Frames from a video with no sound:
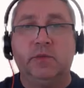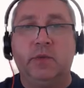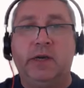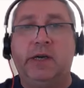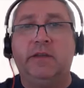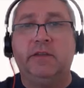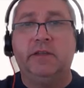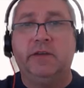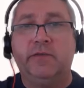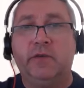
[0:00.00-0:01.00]
where the
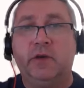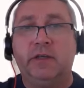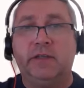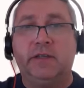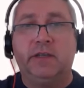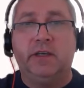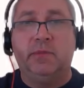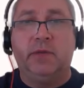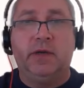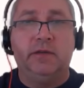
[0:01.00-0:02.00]
CFO is asking
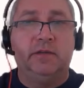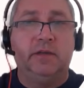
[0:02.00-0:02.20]
about